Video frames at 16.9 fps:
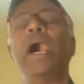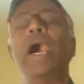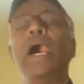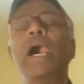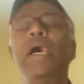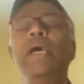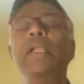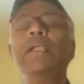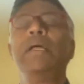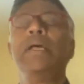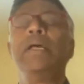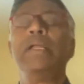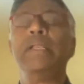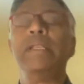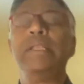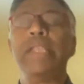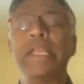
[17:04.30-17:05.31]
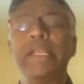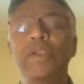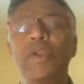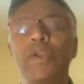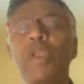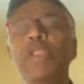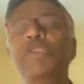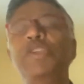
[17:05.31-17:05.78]
are
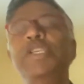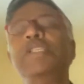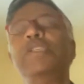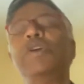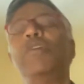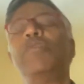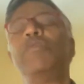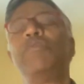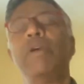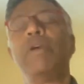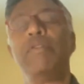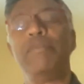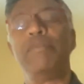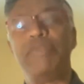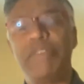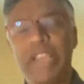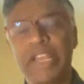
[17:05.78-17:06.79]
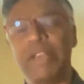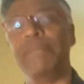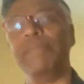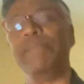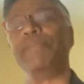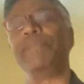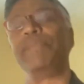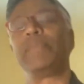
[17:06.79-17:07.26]
technologies of
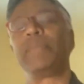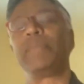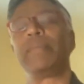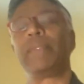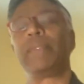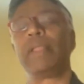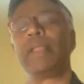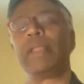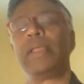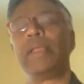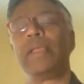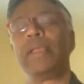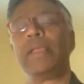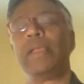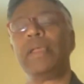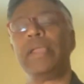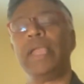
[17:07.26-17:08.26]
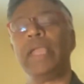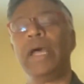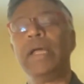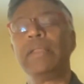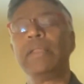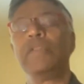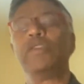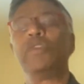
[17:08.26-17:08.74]
freedom.
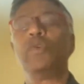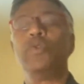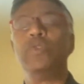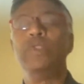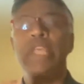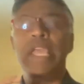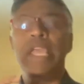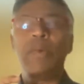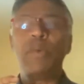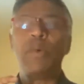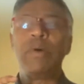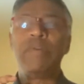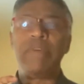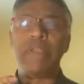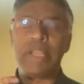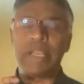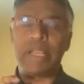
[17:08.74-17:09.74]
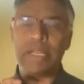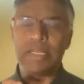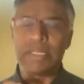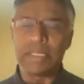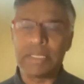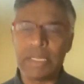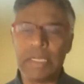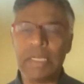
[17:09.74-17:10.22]
Yeah, so they were very
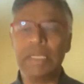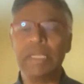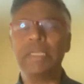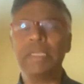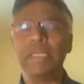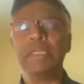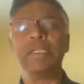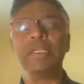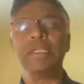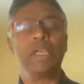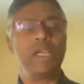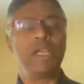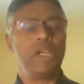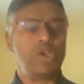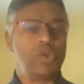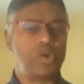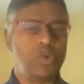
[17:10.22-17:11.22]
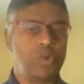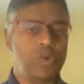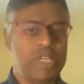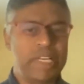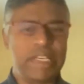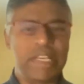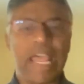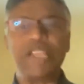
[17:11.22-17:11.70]
concerned to
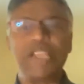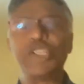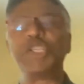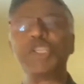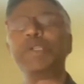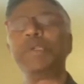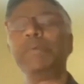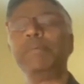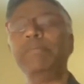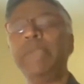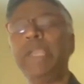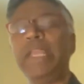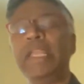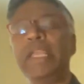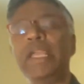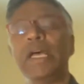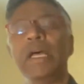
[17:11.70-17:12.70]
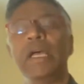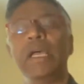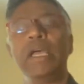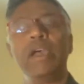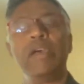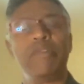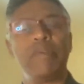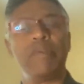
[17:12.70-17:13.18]
detach
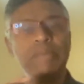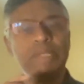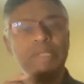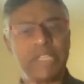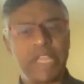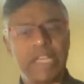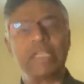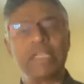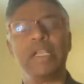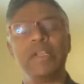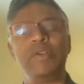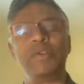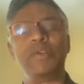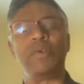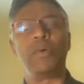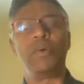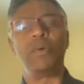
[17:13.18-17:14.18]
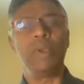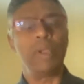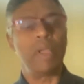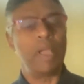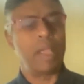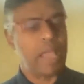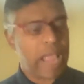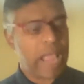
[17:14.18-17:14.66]
media from state
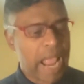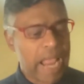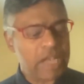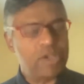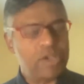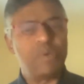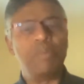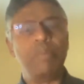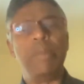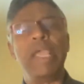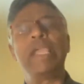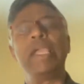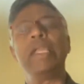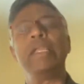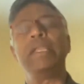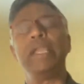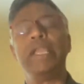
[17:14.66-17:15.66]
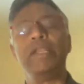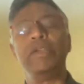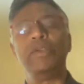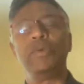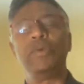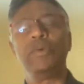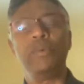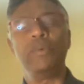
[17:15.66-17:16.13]
control and to make it
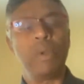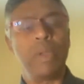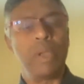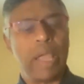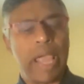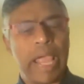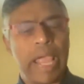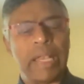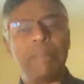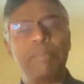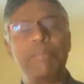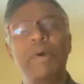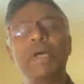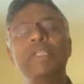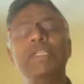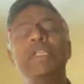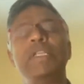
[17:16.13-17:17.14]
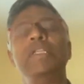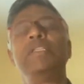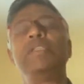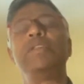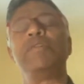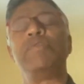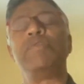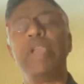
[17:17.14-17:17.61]
into an
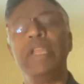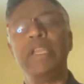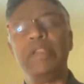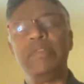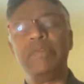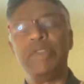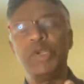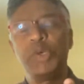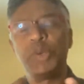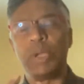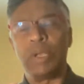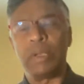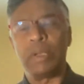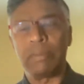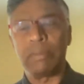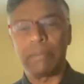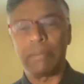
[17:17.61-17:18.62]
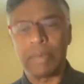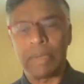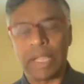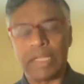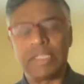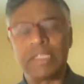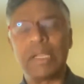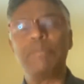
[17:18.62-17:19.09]
appurtenance of individual
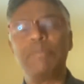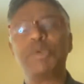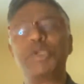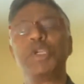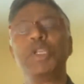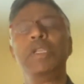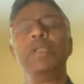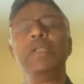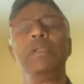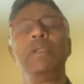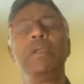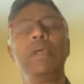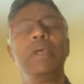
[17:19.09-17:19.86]
consumption,